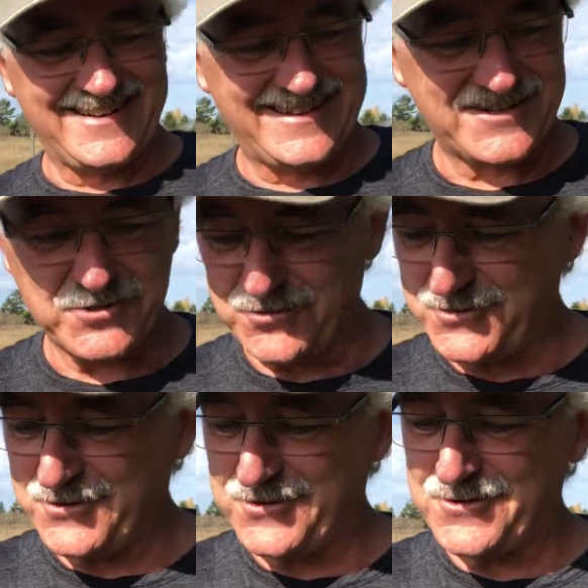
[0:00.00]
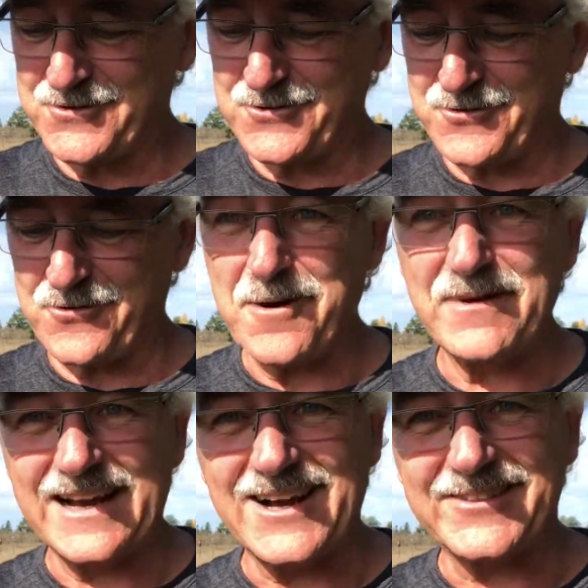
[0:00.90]
So
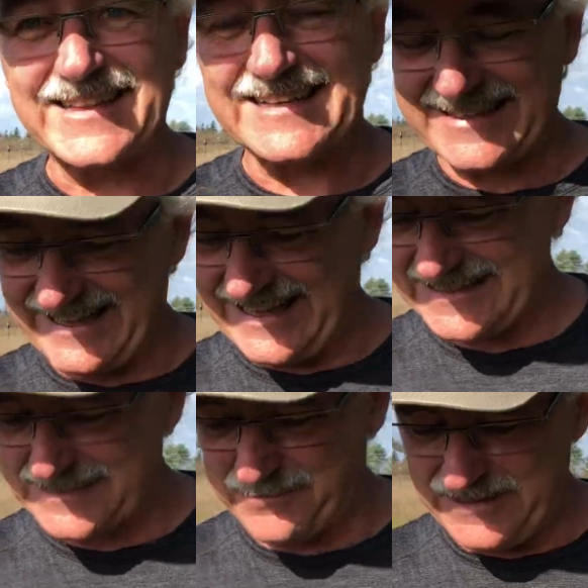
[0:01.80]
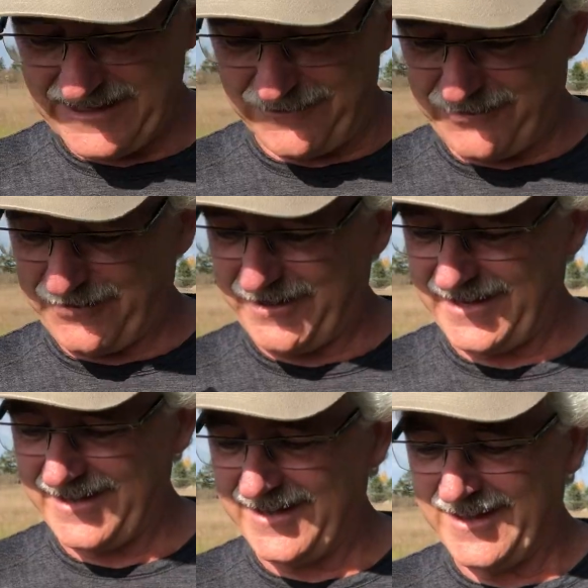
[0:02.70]
grubbing out this last bit of
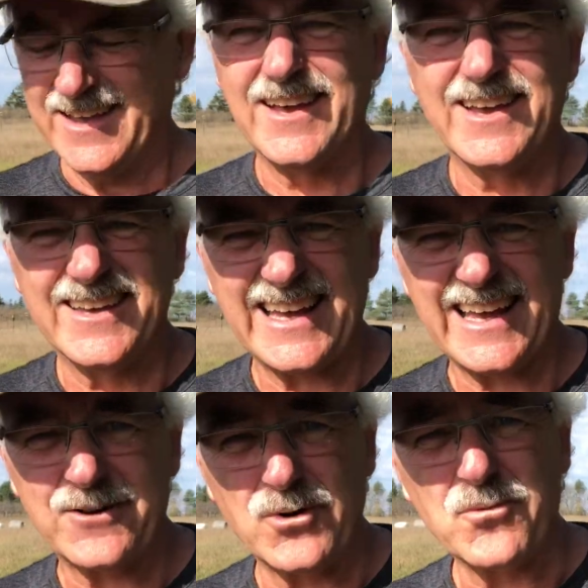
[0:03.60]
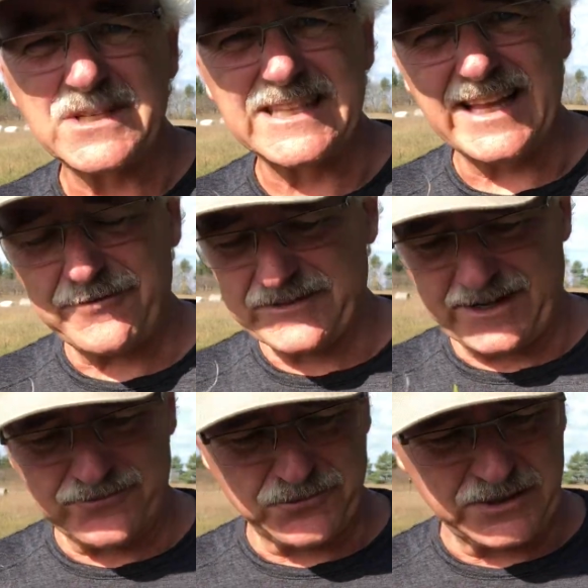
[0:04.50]
what was left
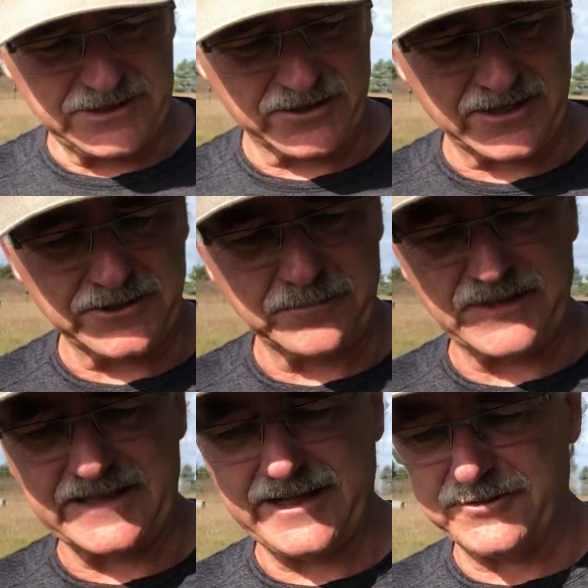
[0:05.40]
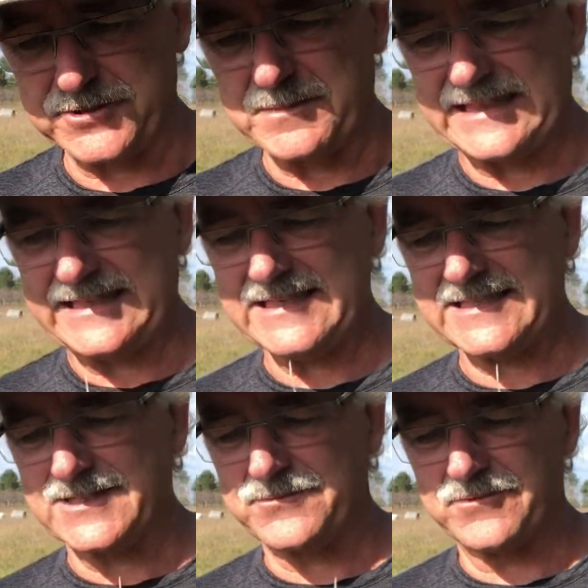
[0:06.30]
after we took out the potatoes, but this
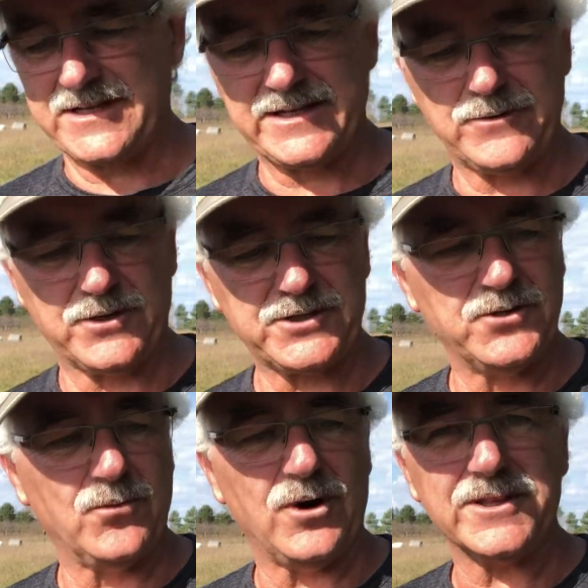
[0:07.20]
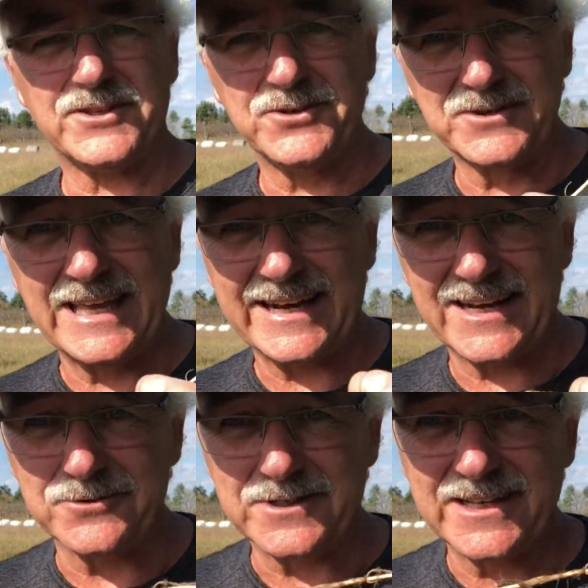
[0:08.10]
is really what you want to get
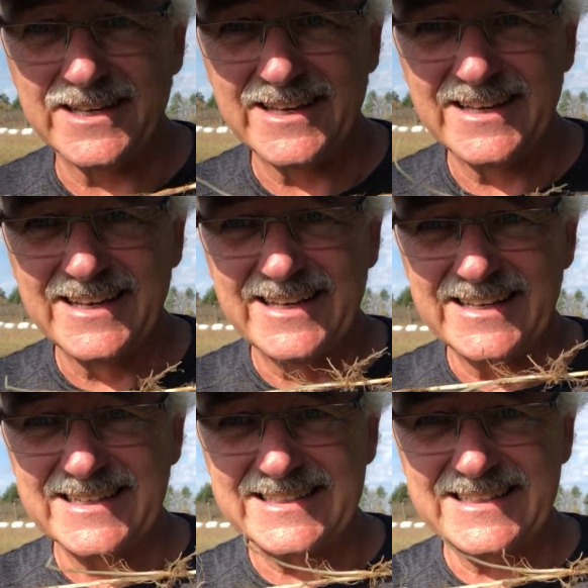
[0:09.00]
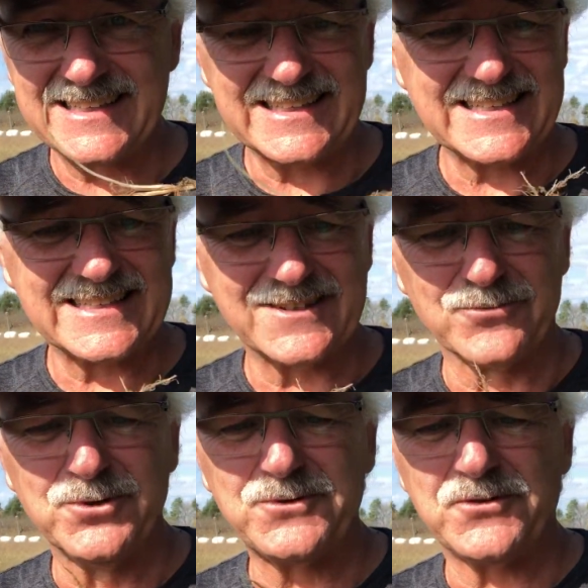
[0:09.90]
out. You see, this is a
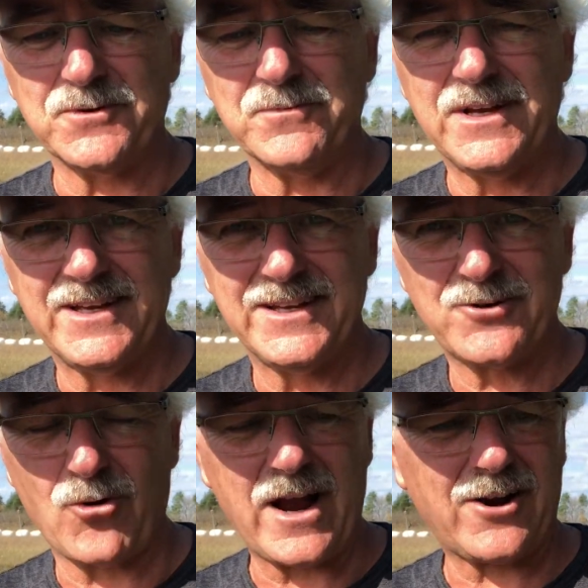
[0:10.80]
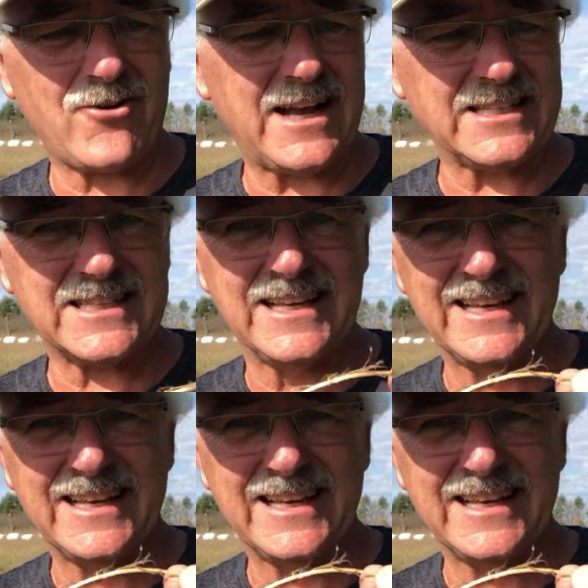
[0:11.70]
root from quack grass.